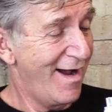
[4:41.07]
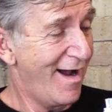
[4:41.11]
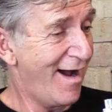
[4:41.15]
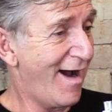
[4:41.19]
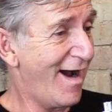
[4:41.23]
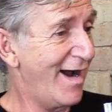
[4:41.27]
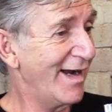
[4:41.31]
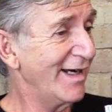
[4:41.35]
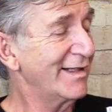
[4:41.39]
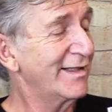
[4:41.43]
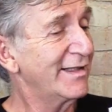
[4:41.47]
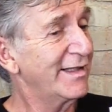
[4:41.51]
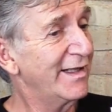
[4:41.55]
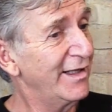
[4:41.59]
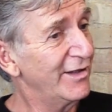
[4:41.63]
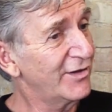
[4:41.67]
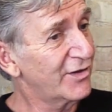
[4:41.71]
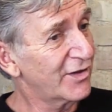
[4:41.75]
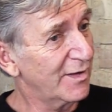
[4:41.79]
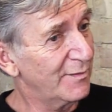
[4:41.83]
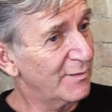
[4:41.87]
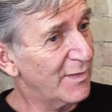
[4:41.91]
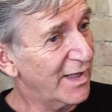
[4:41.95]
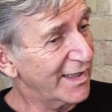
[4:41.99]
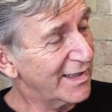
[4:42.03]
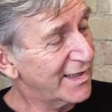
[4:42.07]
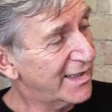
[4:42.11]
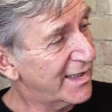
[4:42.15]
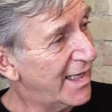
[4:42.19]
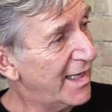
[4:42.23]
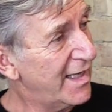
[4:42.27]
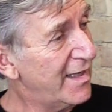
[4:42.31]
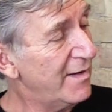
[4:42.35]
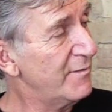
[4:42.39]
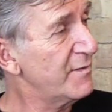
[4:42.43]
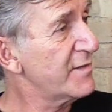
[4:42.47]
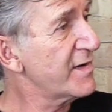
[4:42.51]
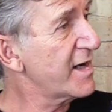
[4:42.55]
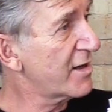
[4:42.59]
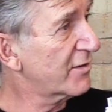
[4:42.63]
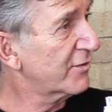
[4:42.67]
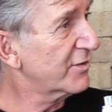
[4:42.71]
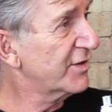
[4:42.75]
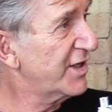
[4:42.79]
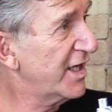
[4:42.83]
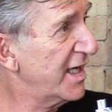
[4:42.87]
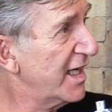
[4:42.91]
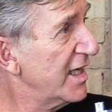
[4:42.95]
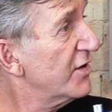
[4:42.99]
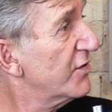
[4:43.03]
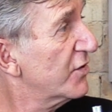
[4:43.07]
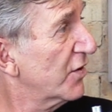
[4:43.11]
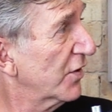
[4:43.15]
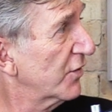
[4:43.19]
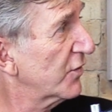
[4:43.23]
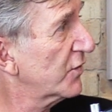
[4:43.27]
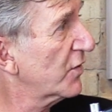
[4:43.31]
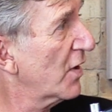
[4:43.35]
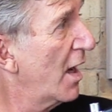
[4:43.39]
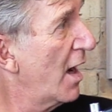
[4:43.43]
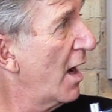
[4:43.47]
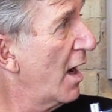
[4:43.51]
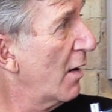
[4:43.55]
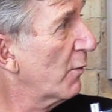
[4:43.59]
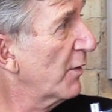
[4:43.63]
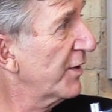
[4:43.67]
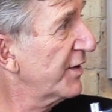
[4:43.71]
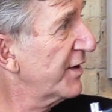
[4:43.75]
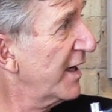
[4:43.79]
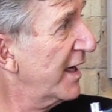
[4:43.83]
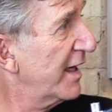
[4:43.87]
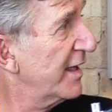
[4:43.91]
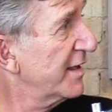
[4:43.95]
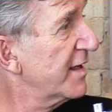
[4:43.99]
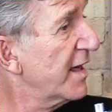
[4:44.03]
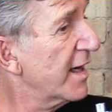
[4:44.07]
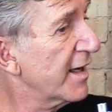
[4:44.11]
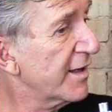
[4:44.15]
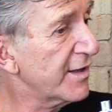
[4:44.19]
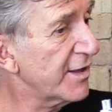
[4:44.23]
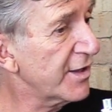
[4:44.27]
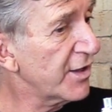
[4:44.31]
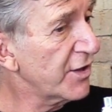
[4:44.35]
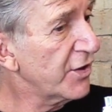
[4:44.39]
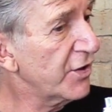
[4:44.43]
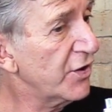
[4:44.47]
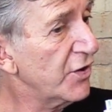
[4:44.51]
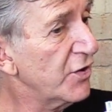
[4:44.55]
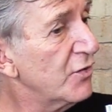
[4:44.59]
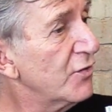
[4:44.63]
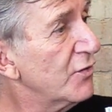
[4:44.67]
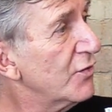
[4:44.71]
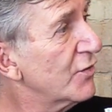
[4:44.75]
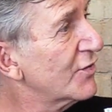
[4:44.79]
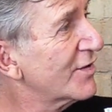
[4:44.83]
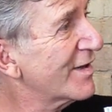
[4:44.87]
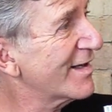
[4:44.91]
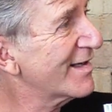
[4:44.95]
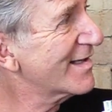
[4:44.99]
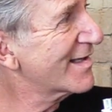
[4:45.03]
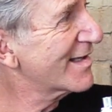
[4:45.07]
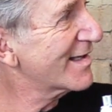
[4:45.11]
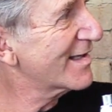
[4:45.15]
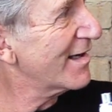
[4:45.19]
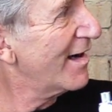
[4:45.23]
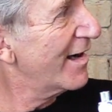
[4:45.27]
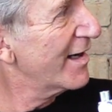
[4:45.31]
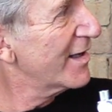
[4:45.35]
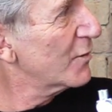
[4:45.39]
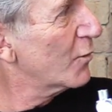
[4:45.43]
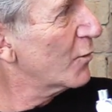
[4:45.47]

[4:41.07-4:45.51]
I teach, and my team now teaches, with the idea that use and cite